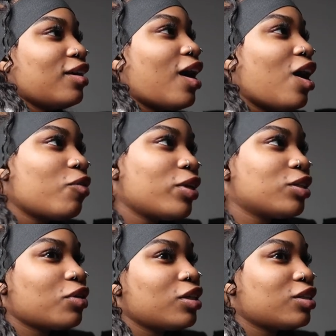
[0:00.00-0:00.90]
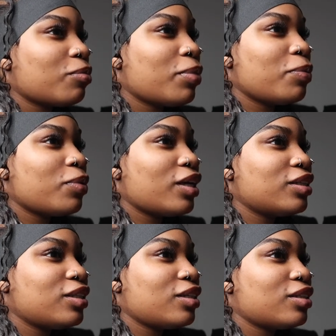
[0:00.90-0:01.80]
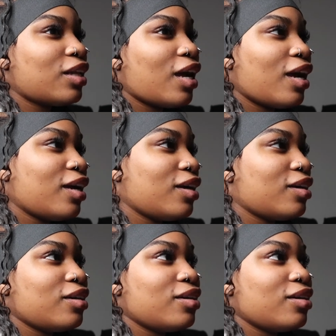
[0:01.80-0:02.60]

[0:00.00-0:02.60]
I always run into people that's just like